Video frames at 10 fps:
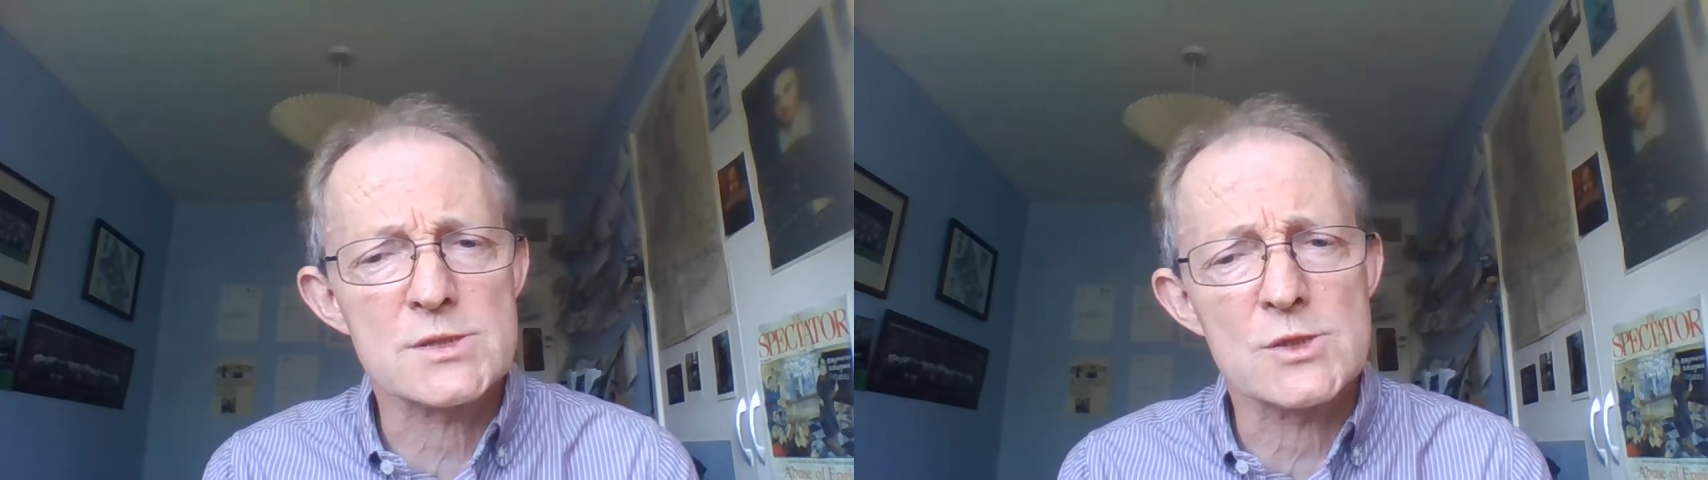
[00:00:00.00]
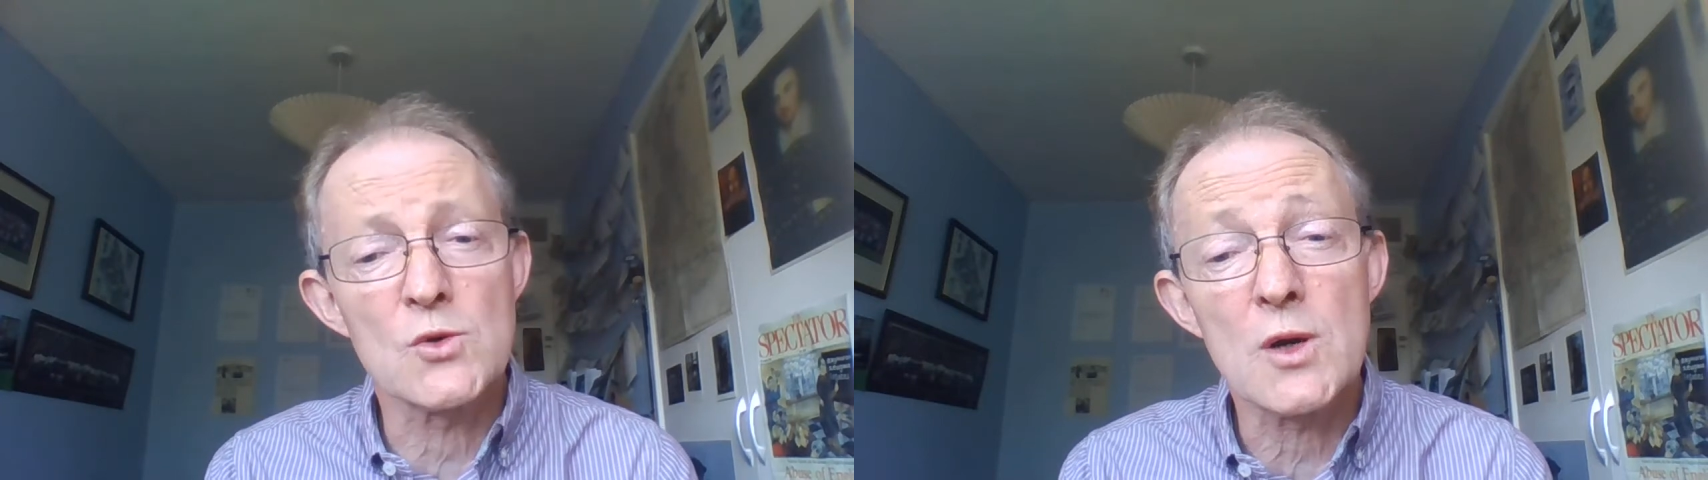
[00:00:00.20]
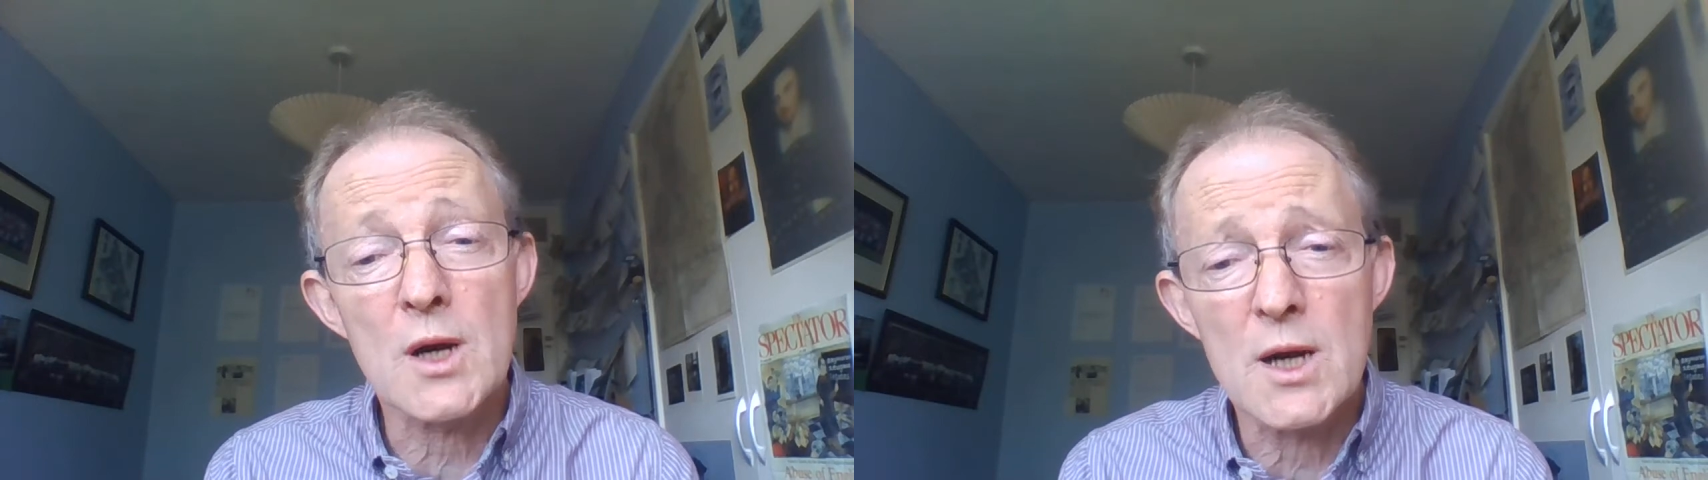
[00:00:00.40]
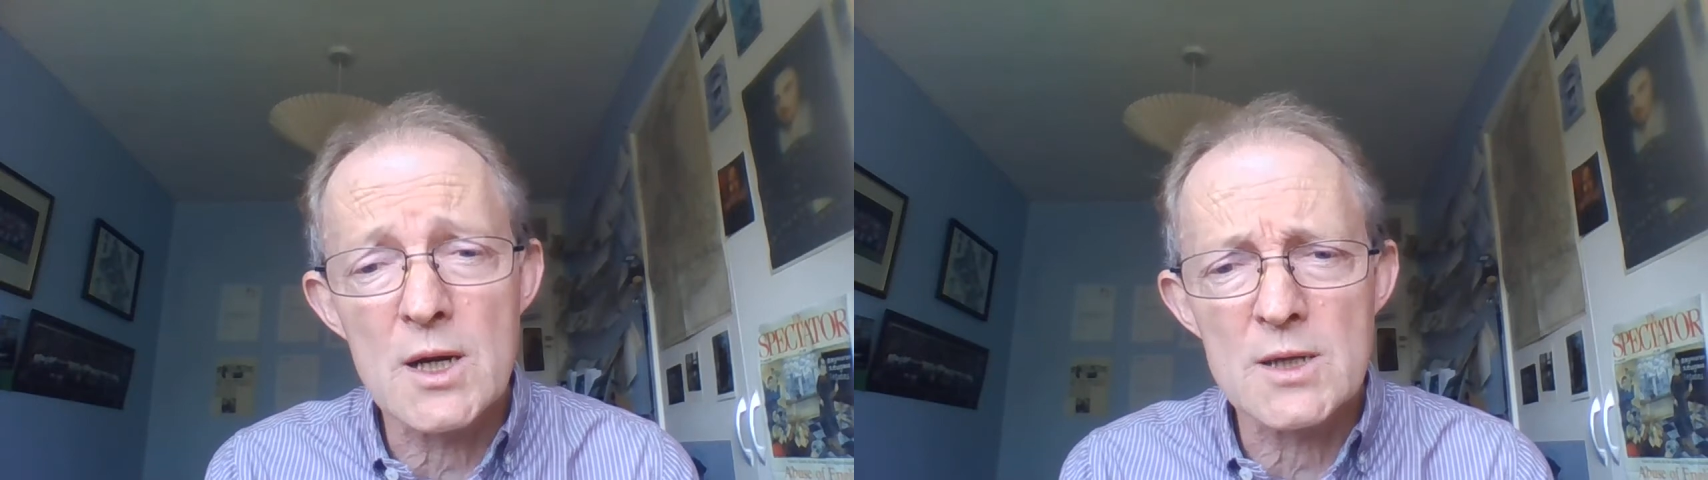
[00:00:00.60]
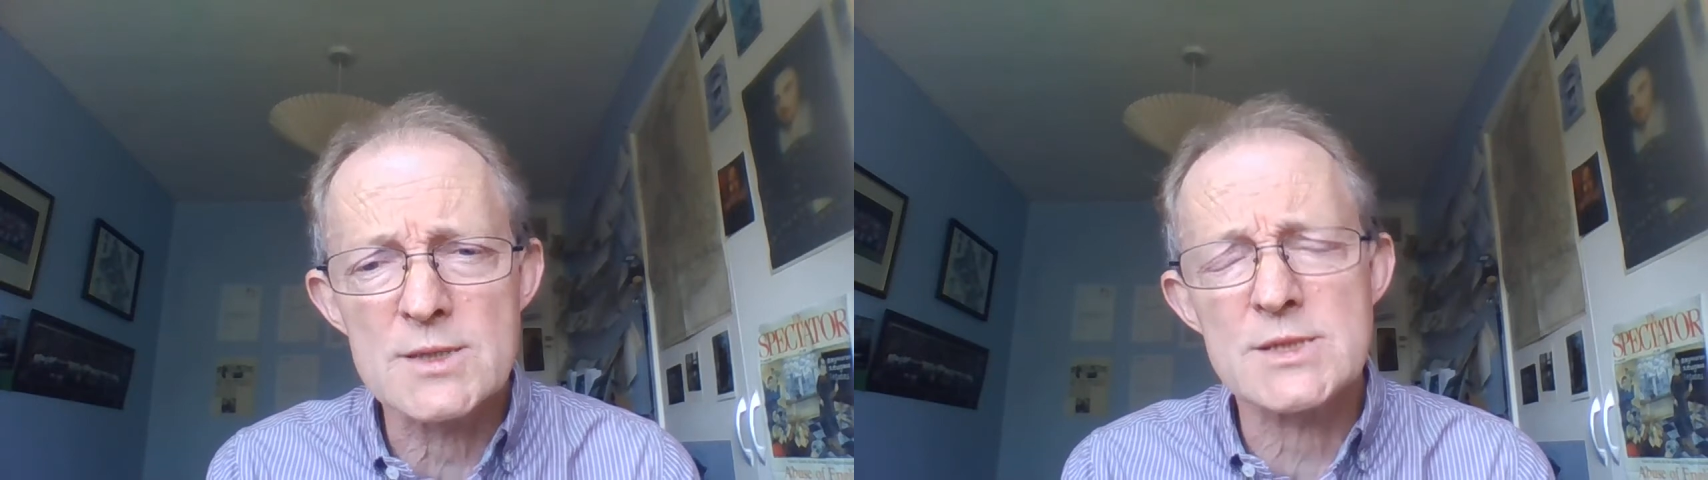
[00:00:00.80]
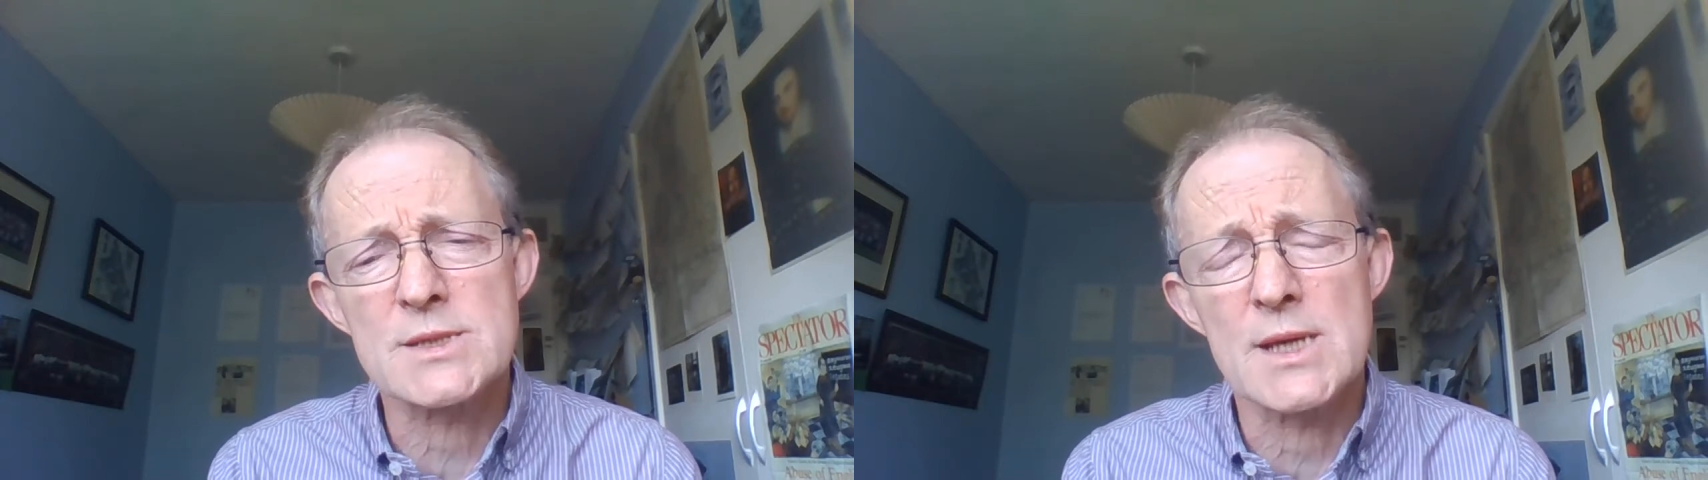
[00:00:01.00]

your heart